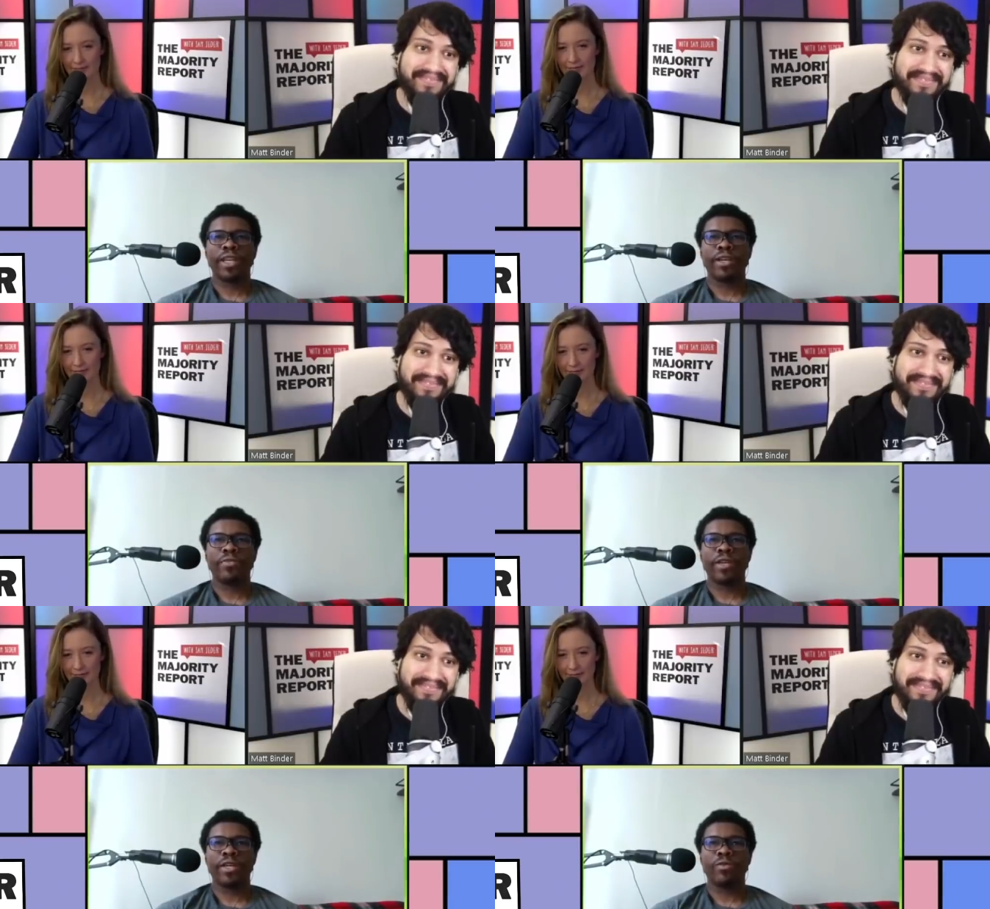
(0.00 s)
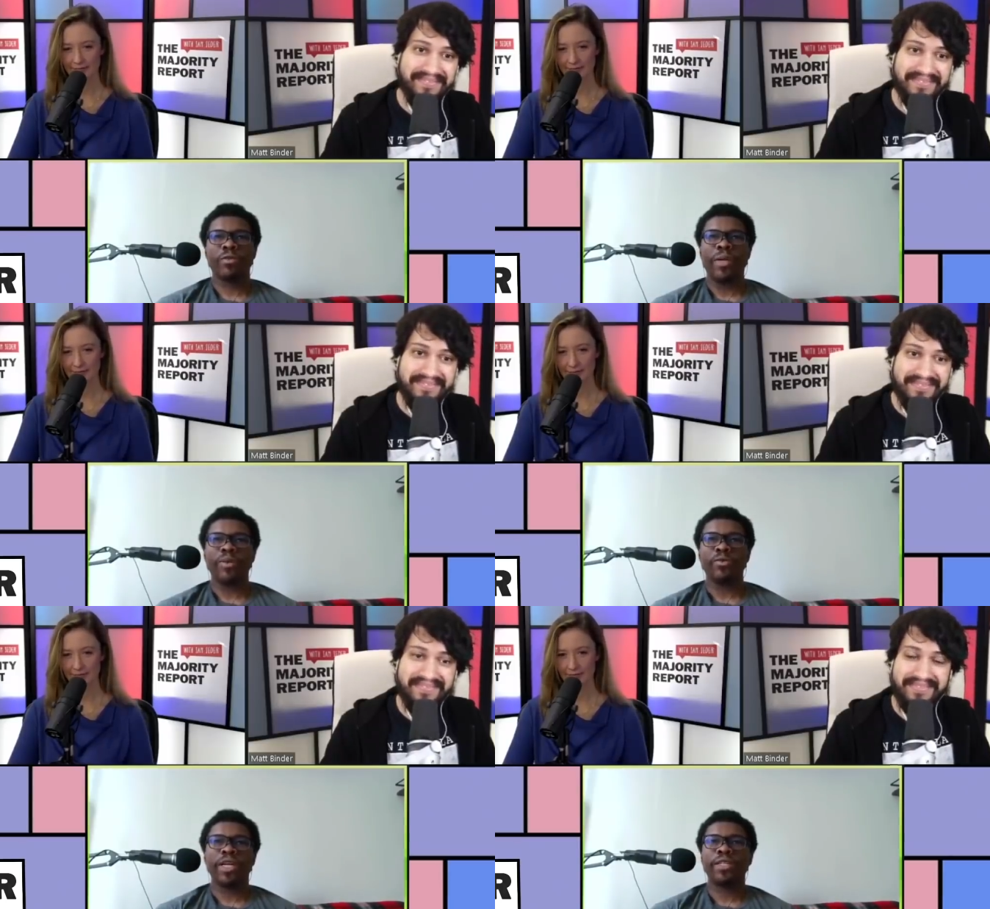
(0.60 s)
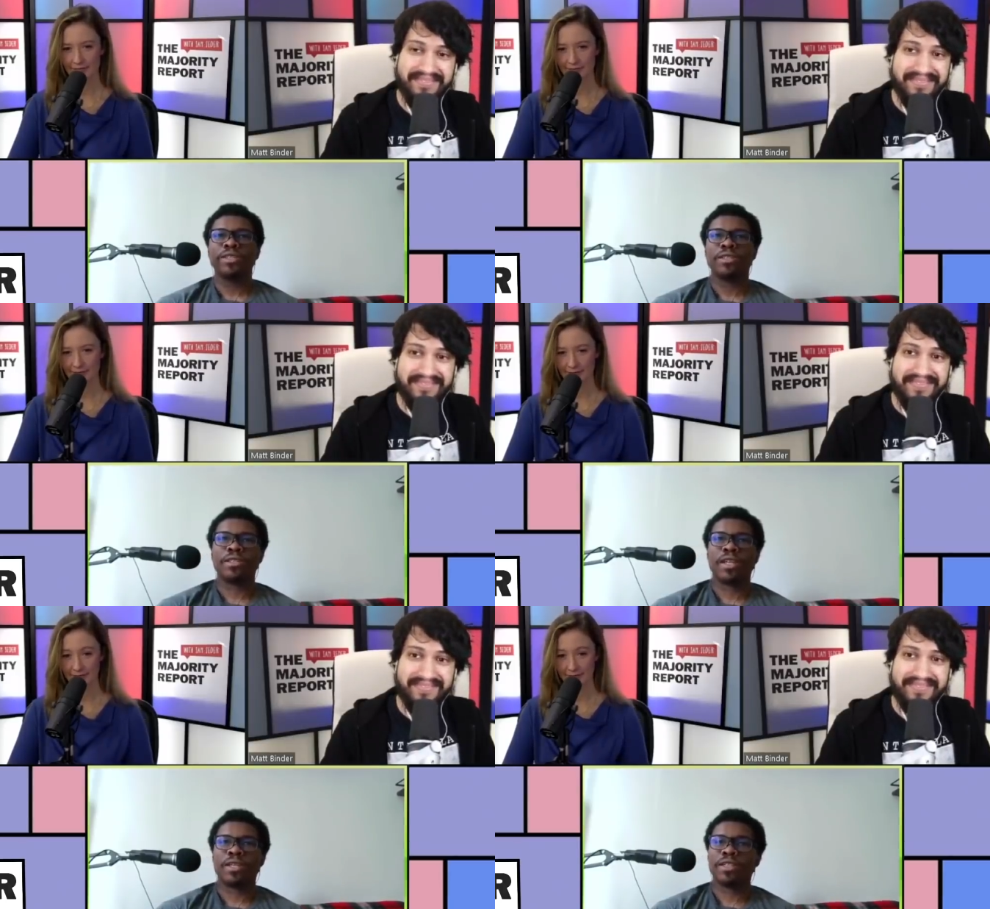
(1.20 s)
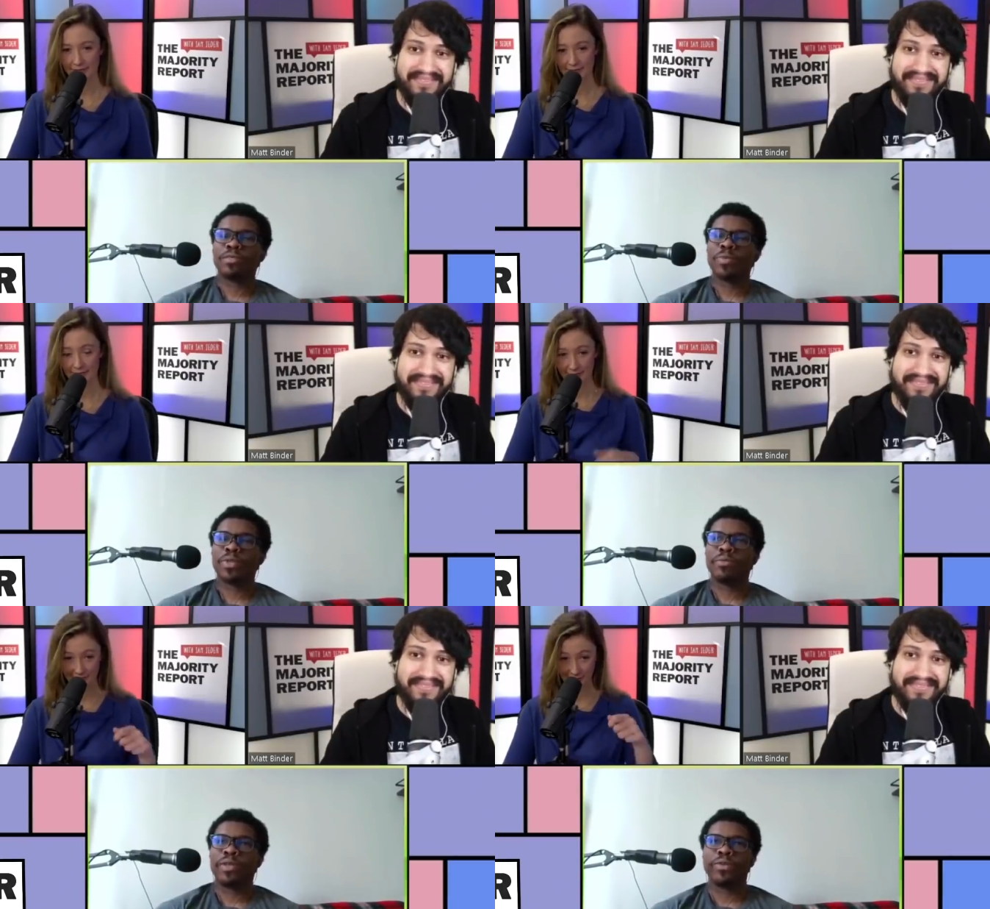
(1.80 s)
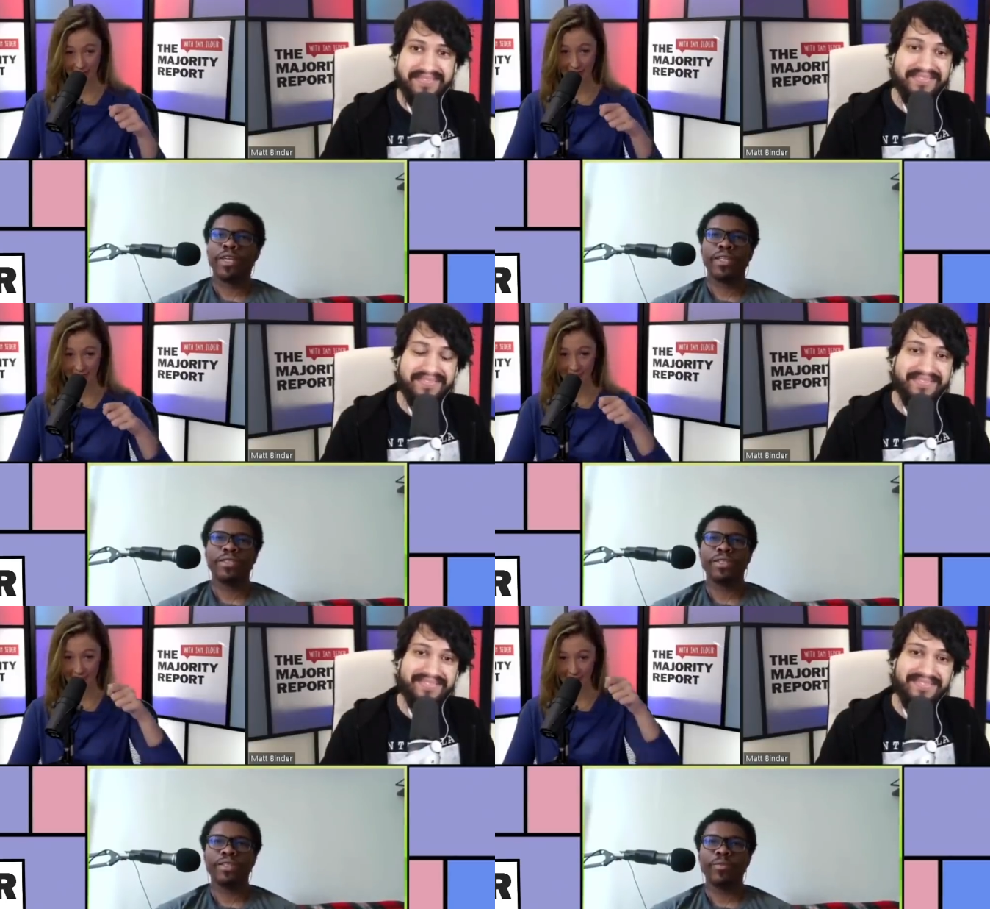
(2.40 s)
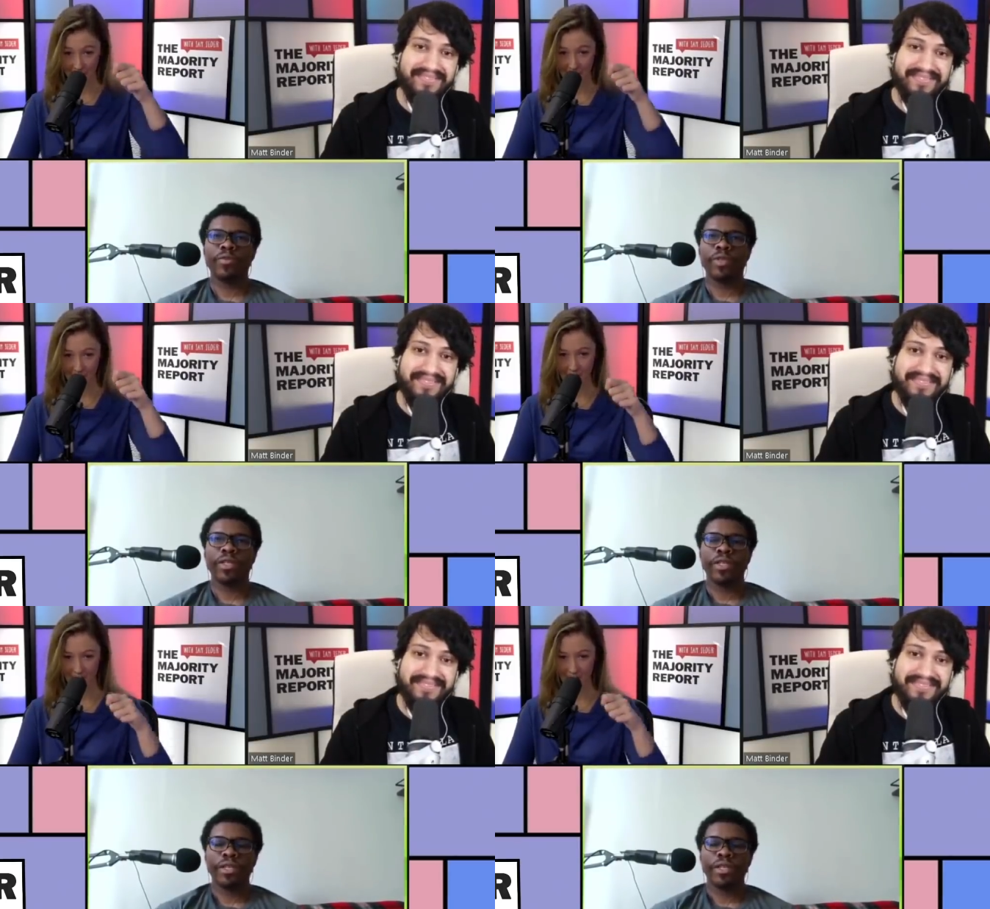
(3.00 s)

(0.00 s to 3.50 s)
Speaker 1: cafe or Michael Caine it, not us, but Michael yes, Caine the movie.